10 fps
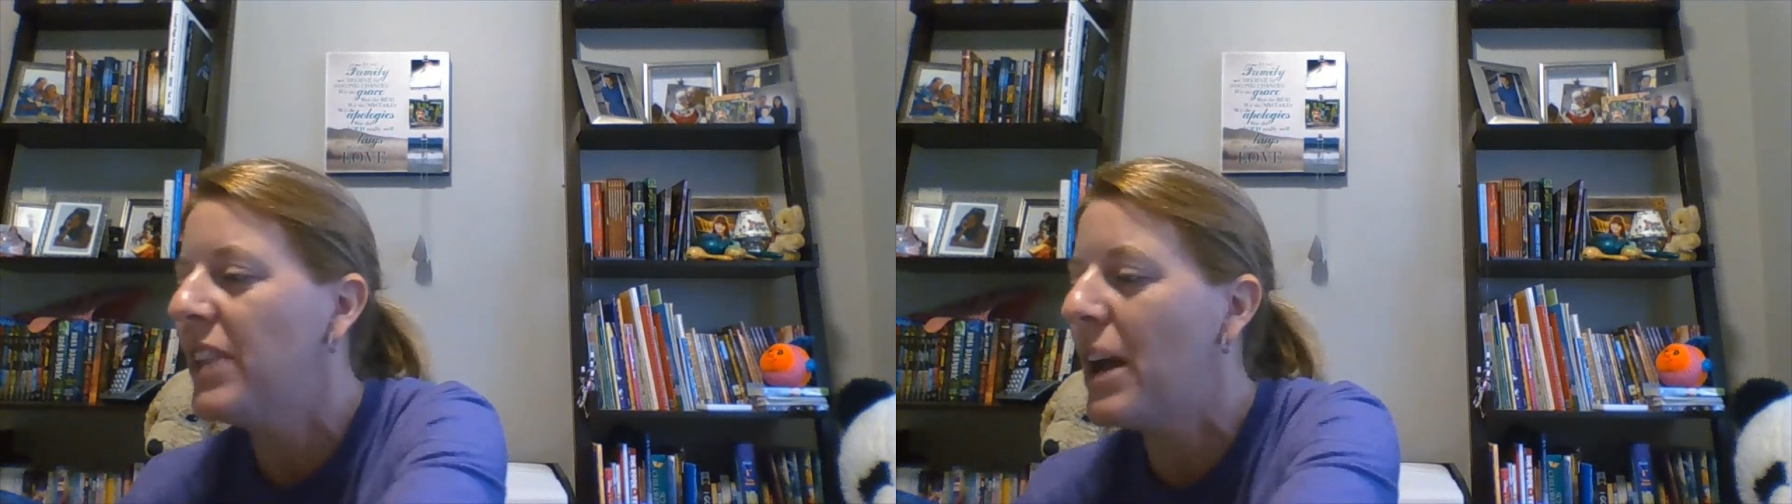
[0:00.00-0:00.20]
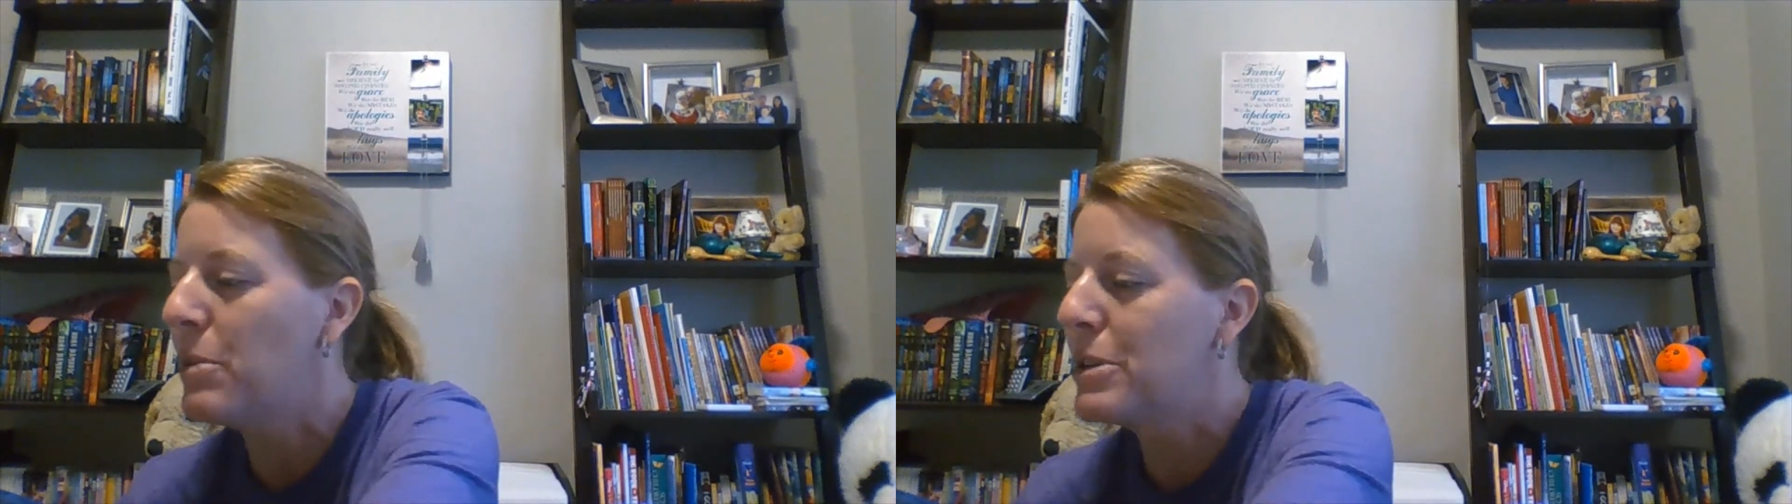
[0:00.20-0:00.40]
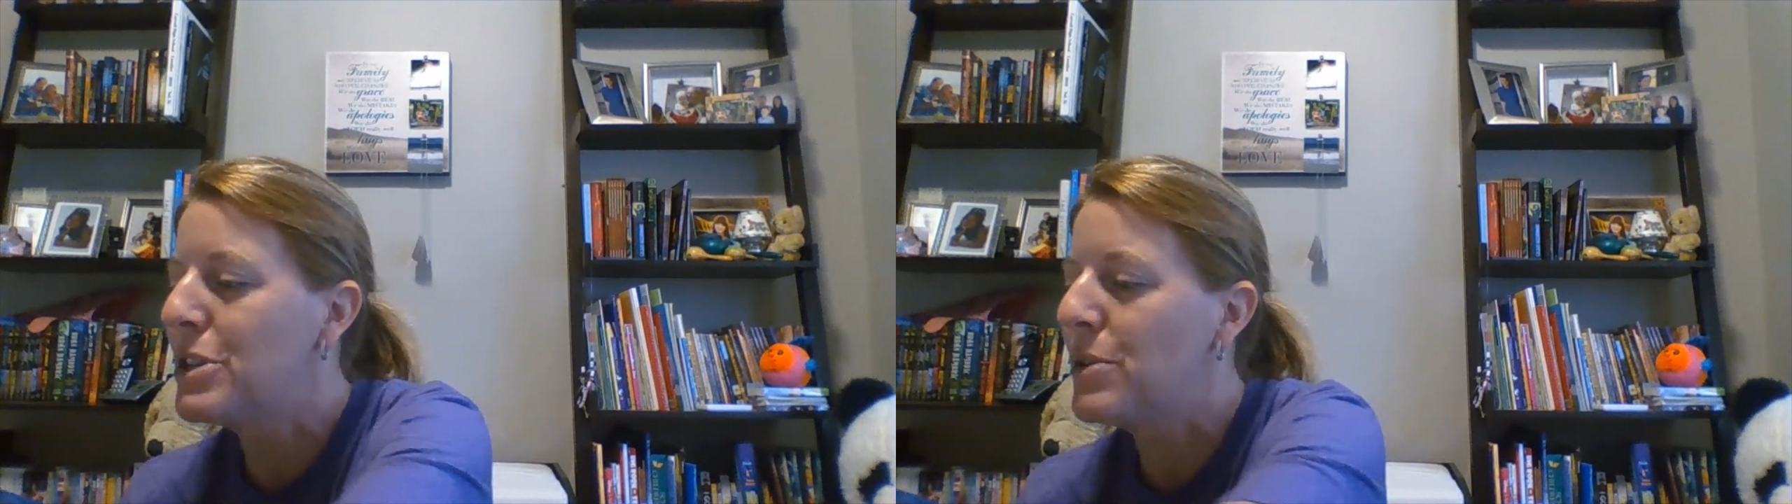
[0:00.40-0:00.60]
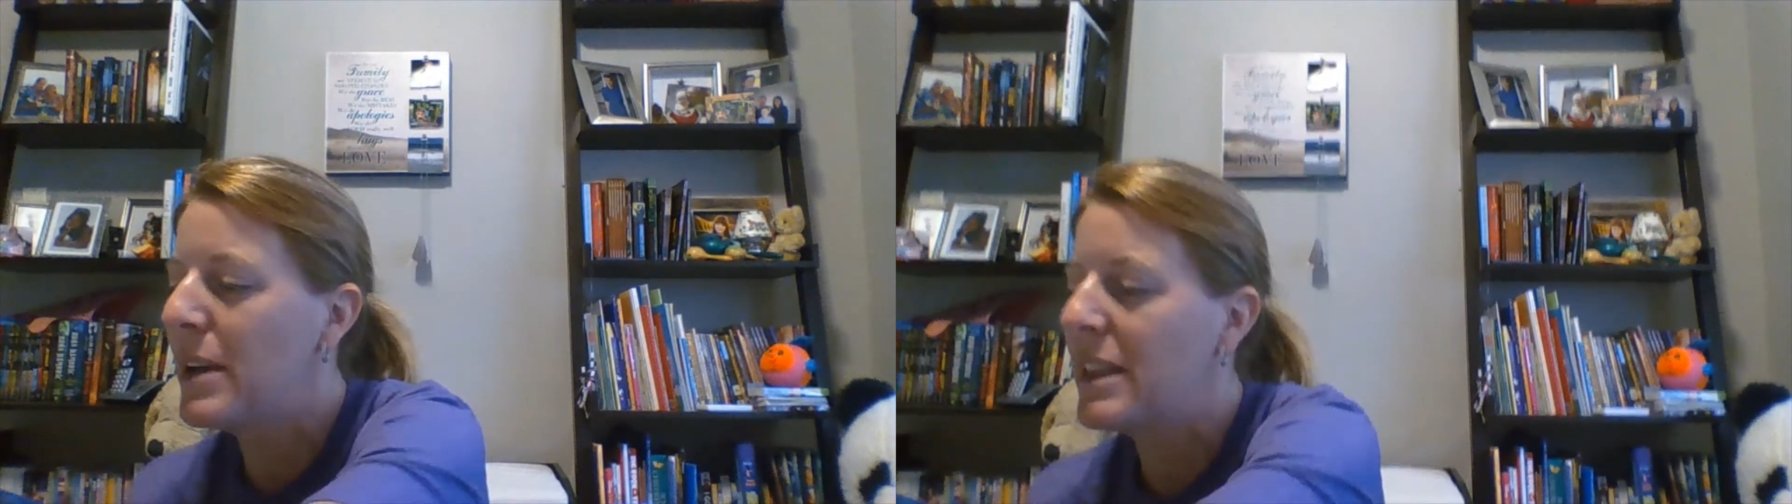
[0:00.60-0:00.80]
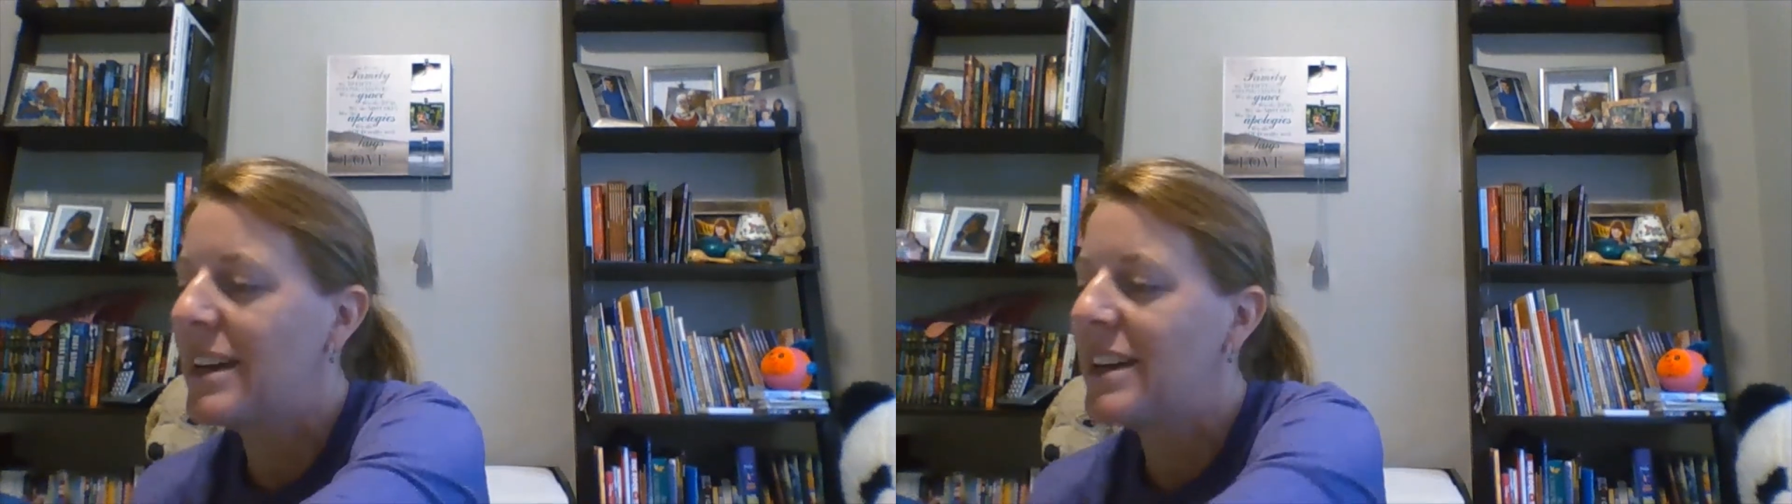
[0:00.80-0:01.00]
that we're
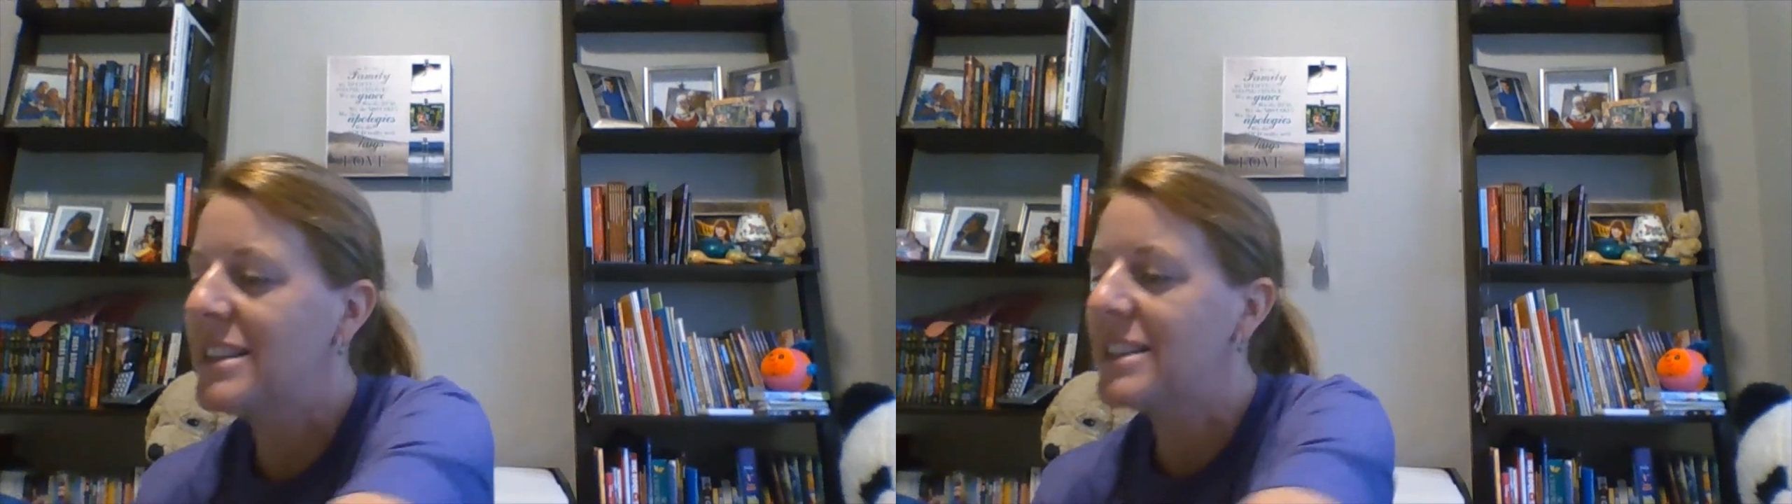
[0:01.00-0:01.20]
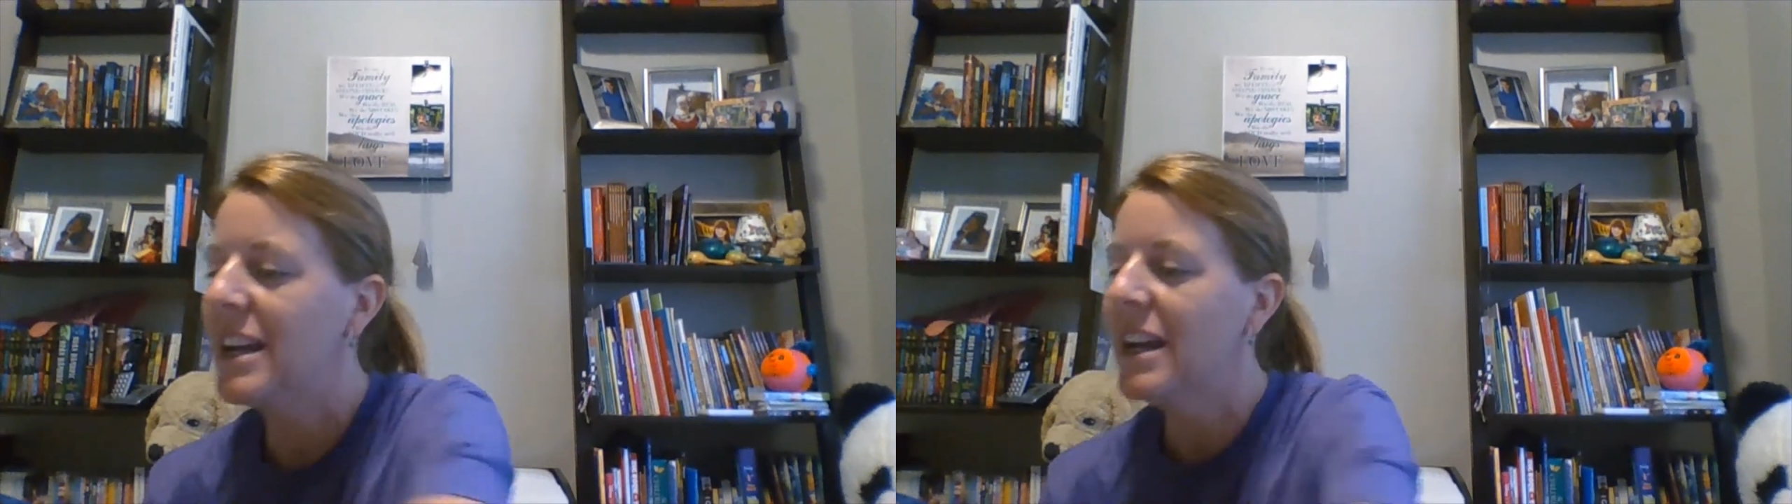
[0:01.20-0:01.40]
doing this